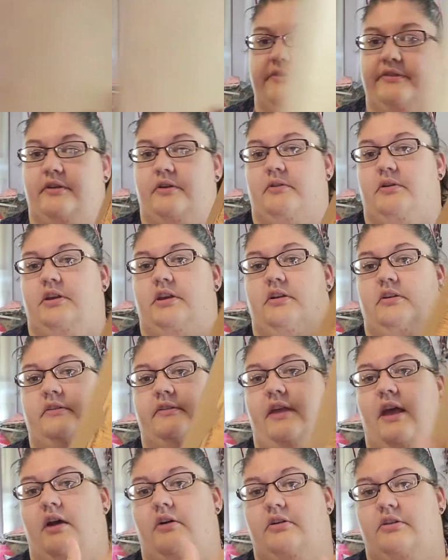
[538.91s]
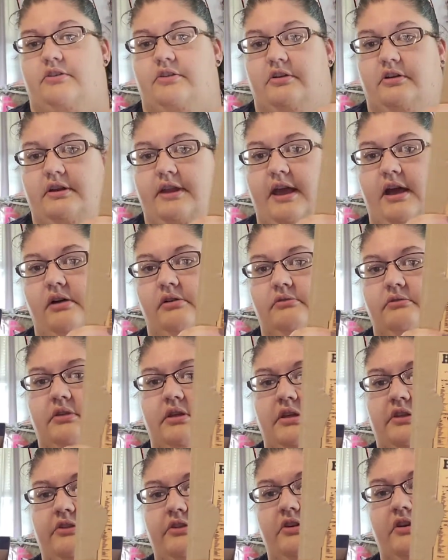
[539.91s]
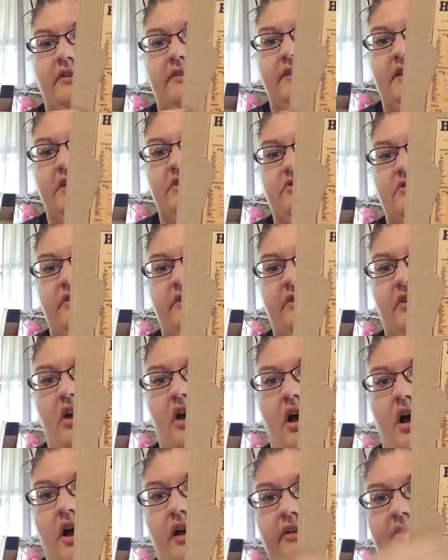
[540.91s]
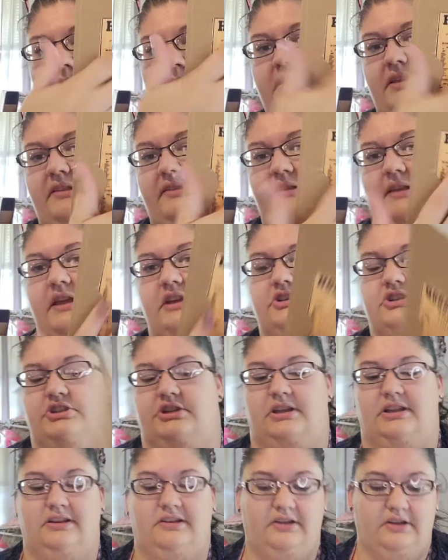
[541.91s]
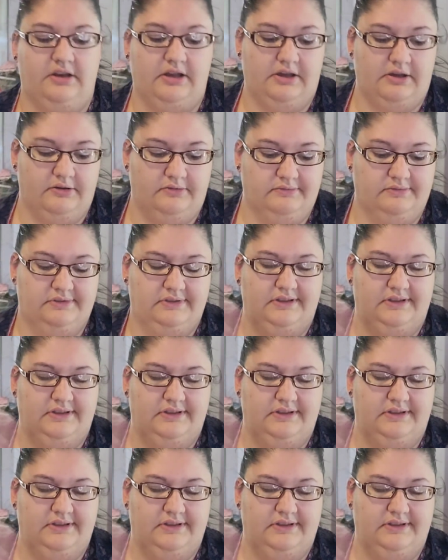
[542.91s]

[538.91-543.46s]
So here's how it turned out. So you can see it's just Hogsmeade station, you know.